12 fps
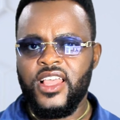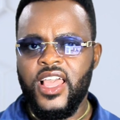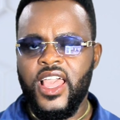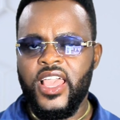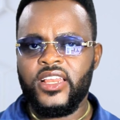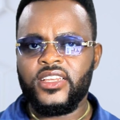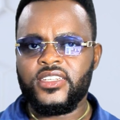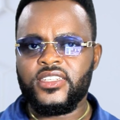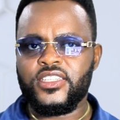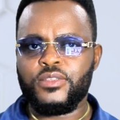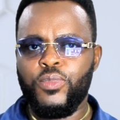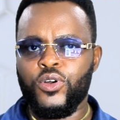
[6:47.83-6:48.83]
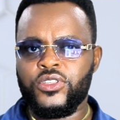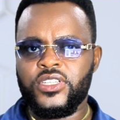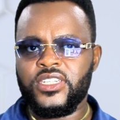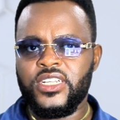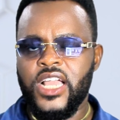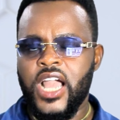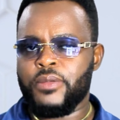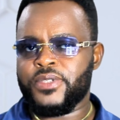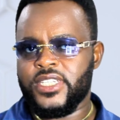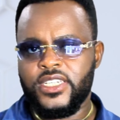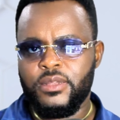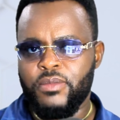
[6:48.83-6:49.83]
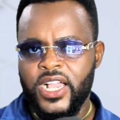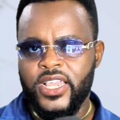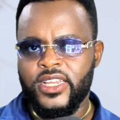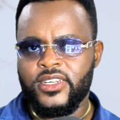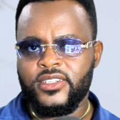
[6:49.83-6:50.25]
and spotting gaps in the market.